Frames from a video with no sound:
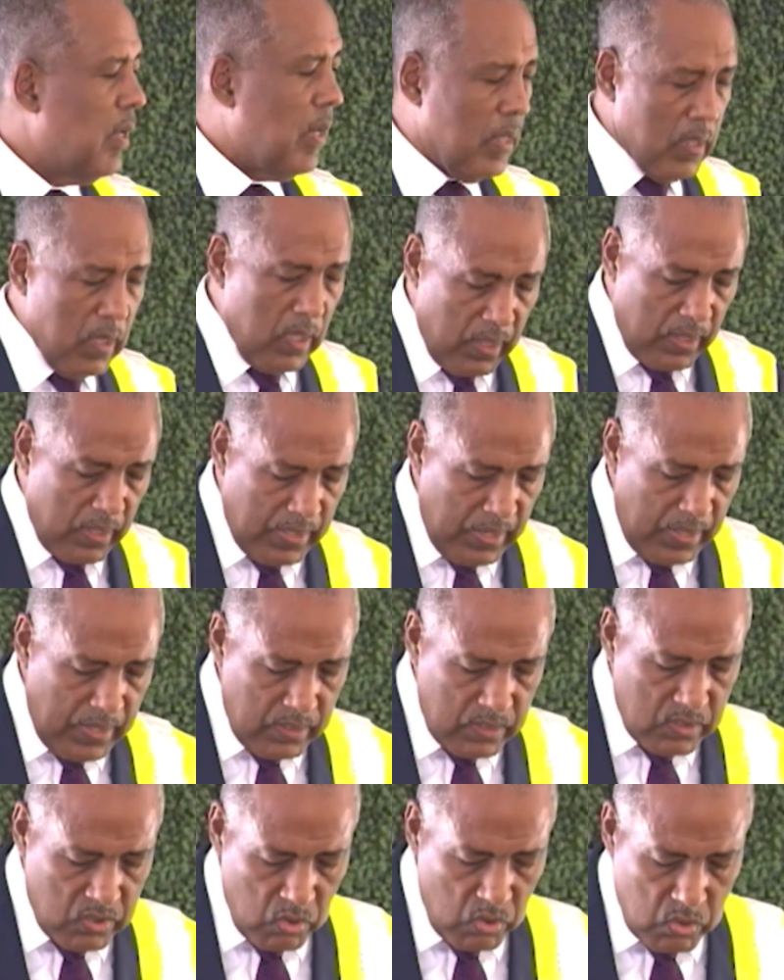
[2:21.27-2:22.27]
Another
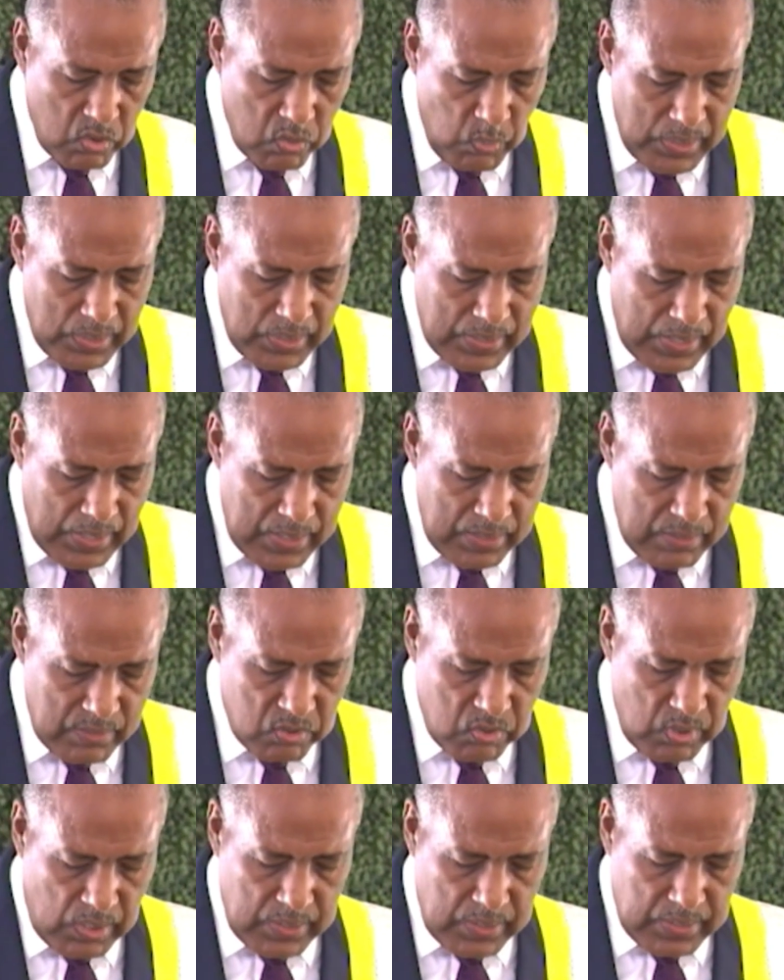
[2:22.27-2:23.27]
10, so 29
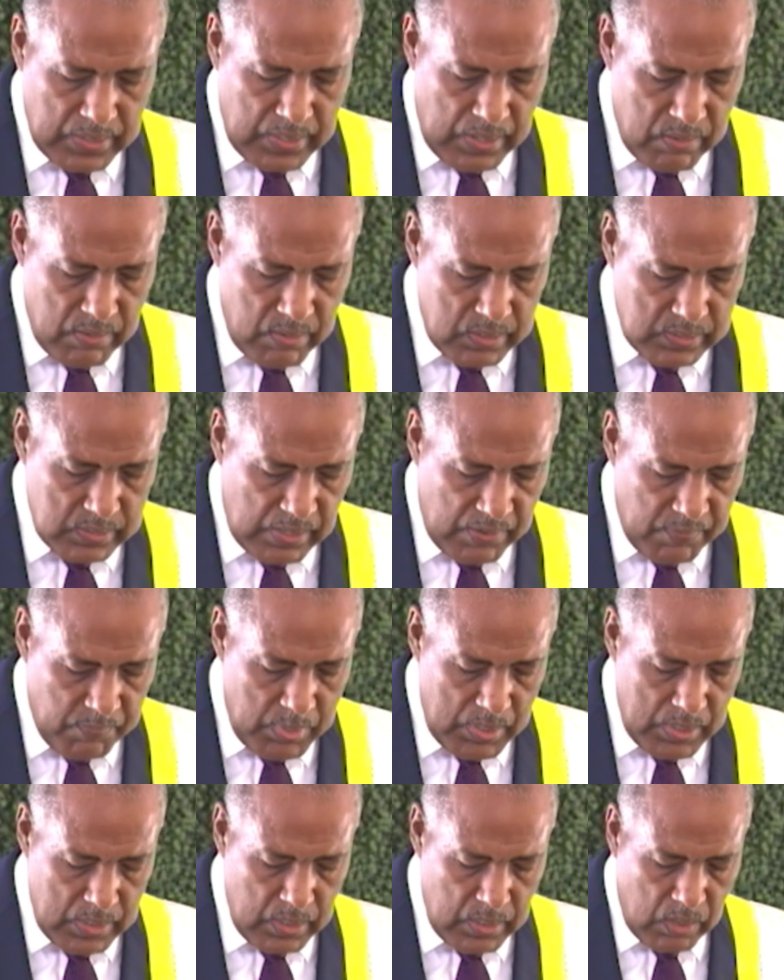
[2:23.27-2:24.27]
straddle carriers
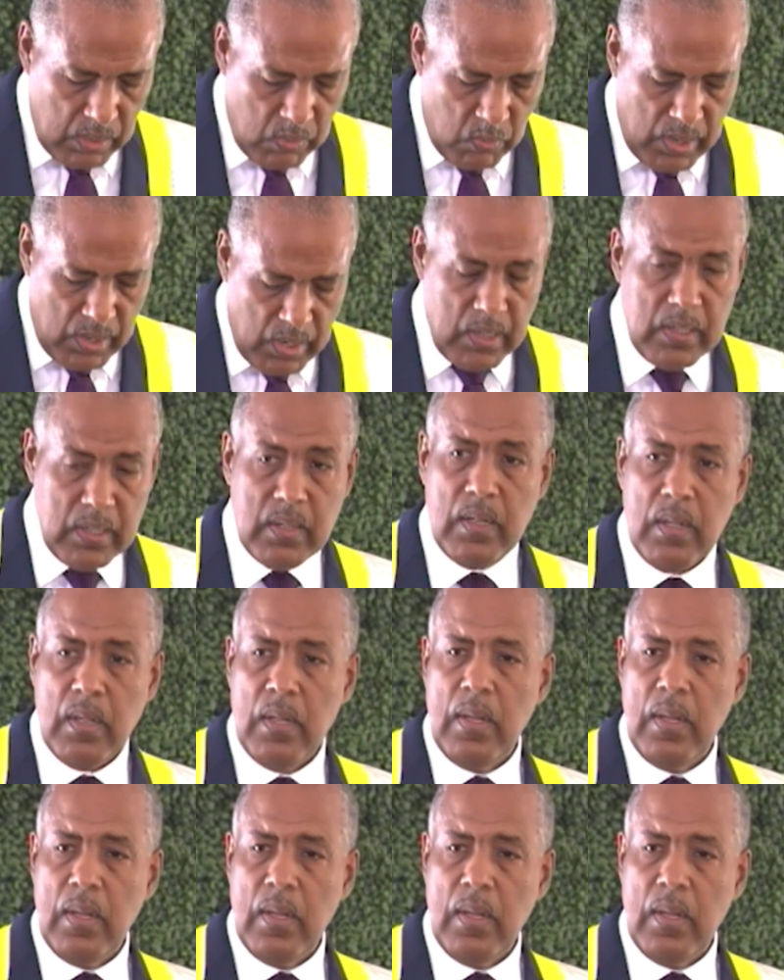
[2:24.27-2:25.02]
have been acquired,